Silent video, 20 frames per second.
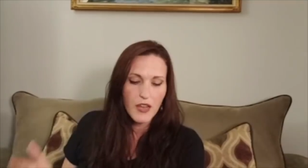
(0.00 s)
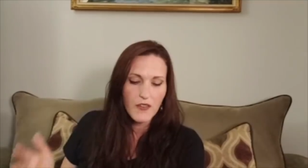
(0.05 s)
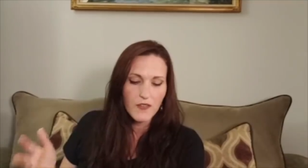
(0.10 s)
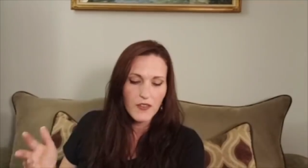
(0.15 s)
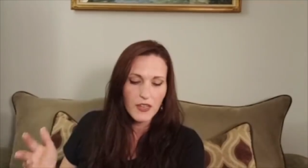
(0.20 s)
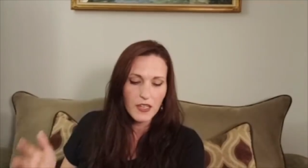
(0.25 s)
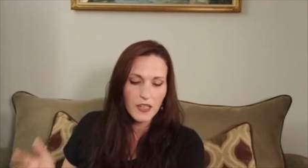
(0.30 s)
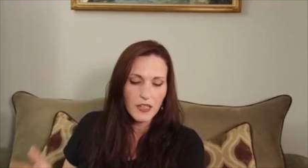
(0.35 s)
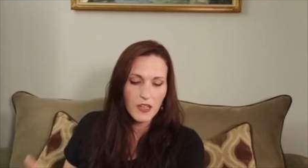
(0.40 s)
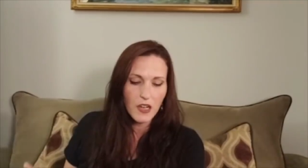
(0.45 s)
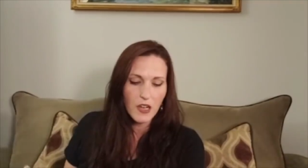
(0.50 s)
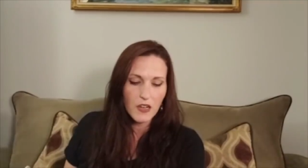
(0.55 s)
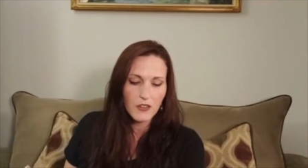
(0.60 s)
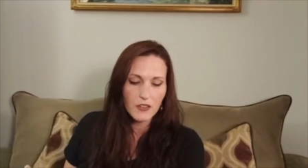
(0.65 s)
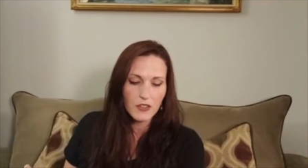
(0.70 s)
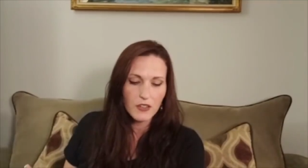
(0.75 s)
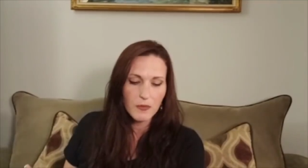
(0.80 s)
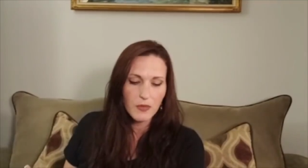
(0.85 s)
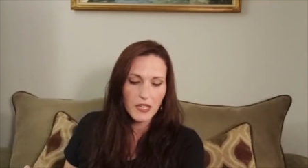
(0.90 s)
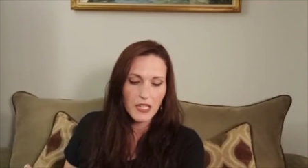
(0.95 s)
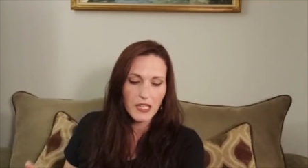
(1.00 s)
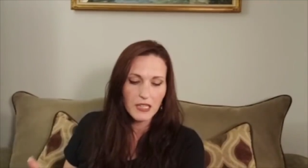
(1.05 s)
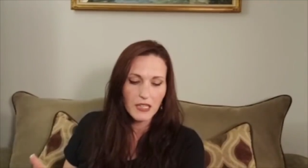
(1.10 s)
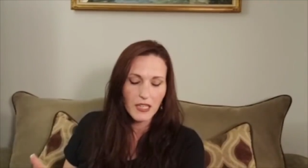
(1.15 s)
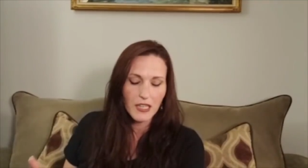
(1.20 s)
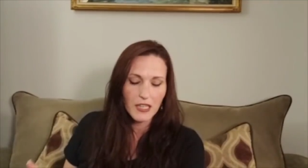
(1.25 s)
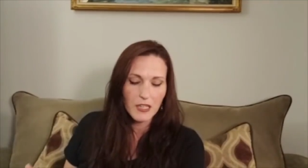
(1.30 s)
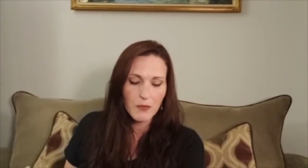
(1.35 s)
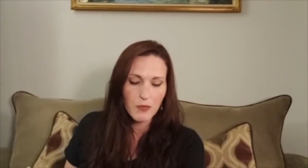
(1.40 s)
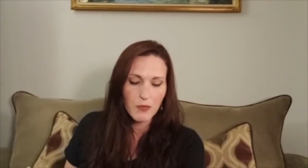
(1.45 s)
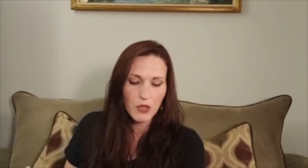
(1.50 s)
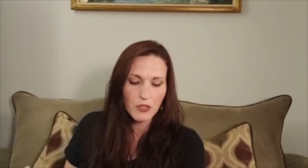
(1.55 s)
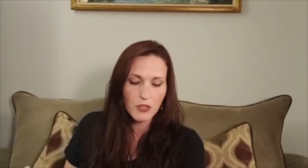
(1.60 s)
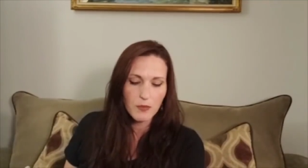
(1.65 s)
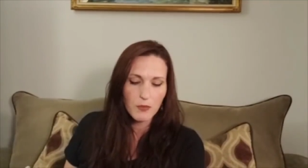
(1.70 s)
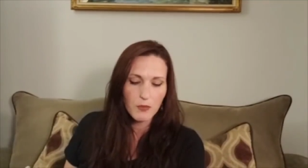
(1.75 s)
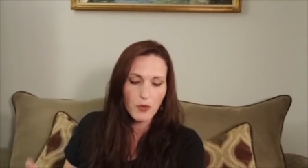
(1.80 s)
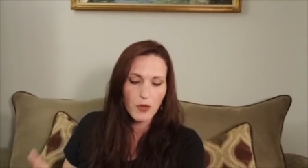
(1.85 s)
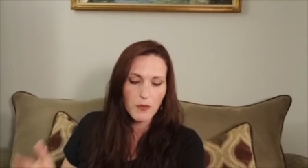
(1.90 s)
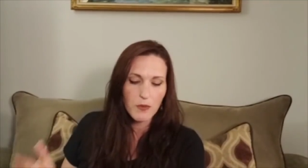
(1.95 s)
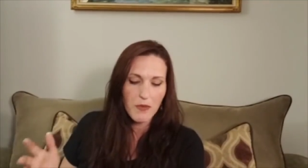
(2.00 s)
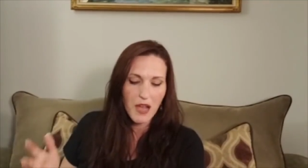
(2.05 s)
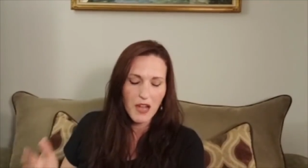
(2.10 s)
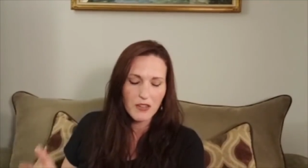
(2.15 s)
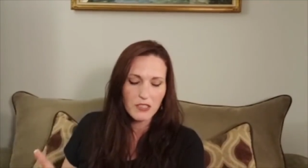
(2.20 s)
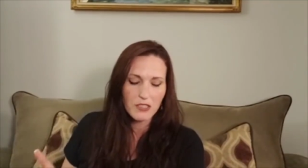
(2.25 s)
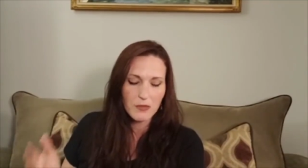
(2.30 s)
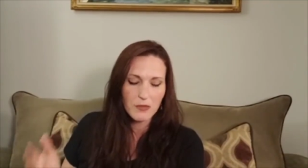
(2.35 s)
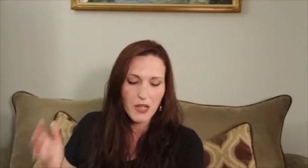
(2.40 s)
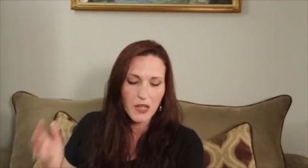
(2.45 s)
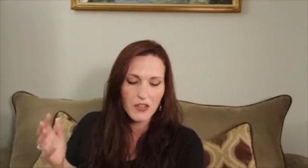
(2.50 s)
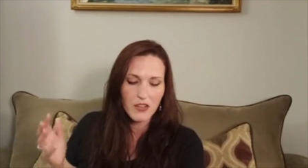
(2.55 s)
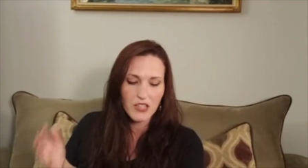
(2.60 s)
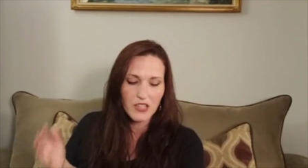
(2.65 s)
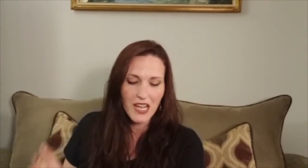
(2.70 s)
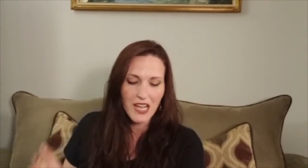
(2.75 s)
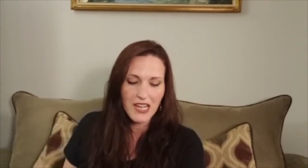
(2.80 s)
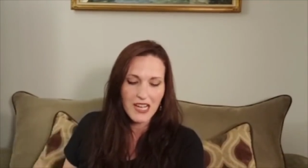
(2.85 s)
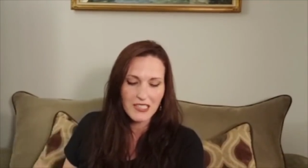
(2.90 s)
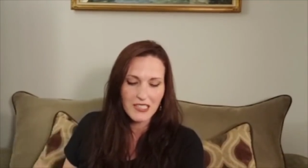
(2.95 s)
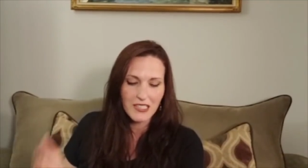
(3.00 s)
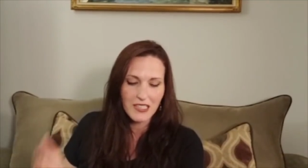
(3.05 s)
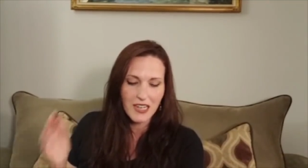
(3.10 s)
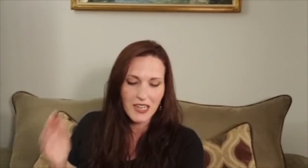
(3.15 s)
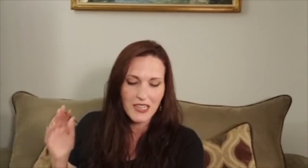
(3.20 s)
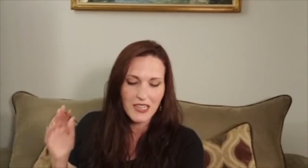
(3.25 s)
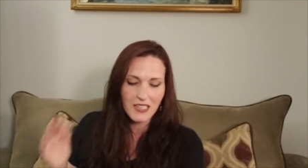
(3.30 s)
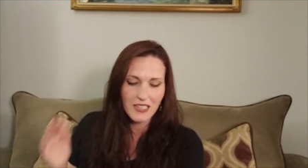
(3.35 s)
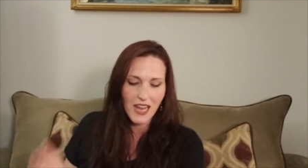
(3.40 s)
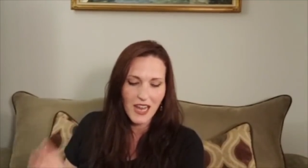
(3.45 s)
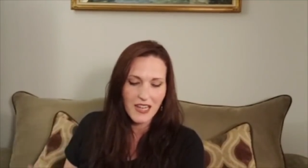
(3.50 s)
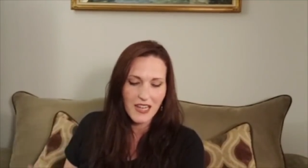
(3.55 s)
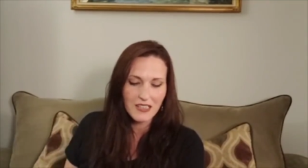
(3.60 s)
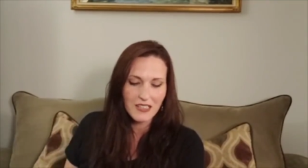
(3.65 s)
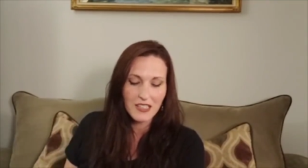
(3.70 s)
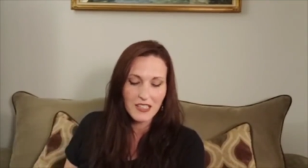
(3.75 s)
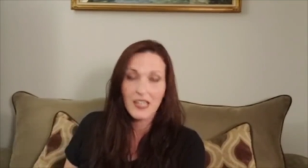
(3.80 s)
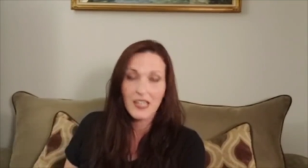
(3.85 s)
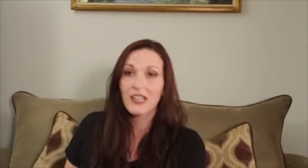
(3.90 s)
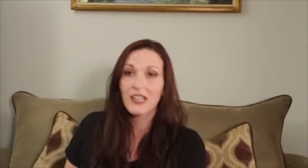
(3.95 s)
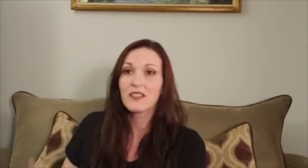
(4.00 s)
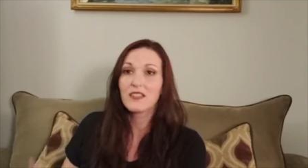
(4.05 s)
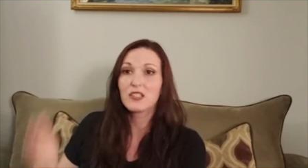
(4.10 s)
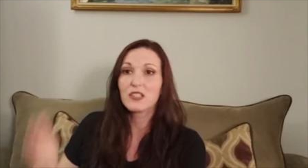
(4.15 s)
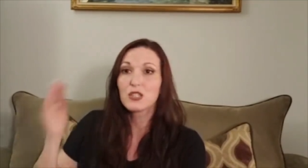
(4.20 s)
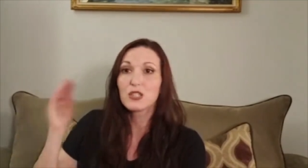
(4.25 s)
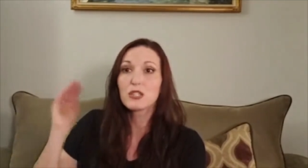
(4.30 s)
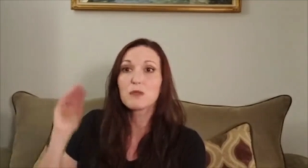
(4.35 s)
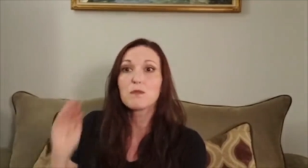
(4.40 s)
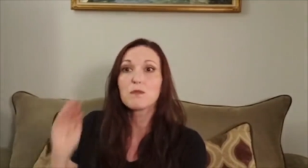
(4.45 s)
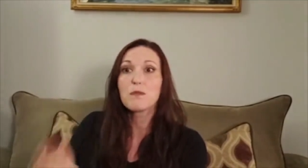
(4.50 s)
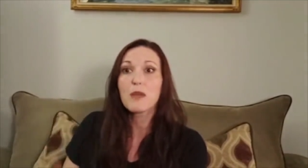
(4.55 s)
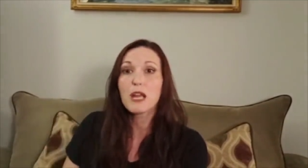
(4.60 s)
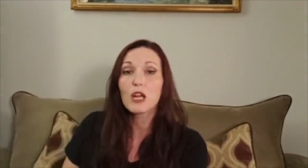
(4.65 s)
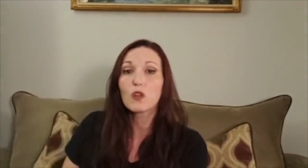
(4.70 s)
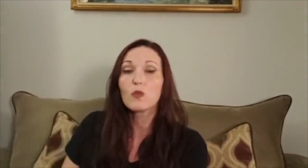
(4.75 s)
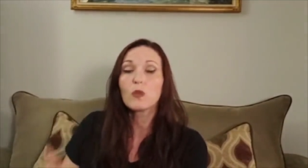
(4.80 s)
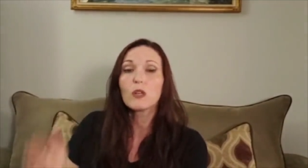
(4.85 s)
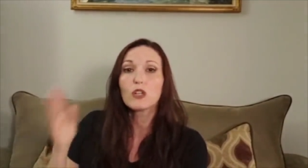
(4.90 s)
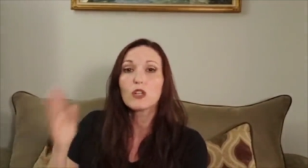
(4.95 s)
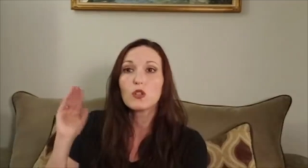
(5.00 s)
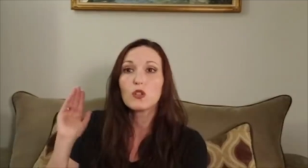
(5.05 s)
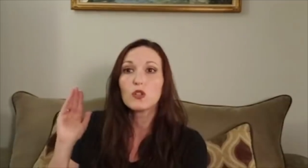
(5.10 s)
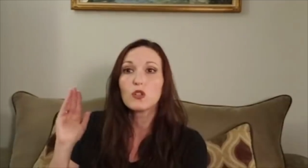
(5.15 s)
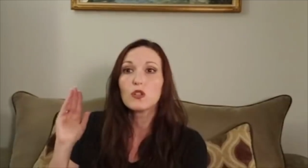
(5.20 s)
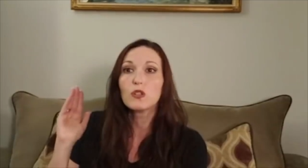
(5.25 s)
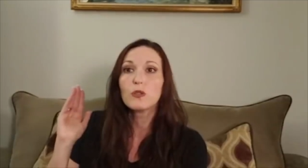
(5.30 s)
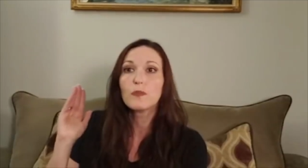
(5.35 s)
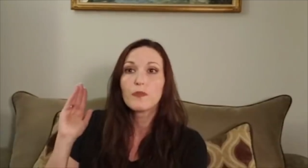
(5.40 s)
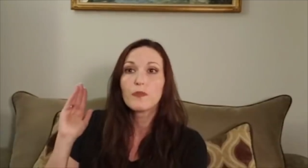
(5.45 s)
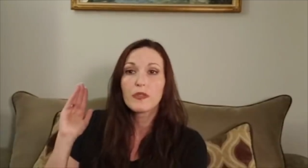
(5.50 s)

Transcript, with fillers: Then he got on the bed, lay upon the boy, mouth to mouth, eyes to eyes, hands to hand. This is miracle.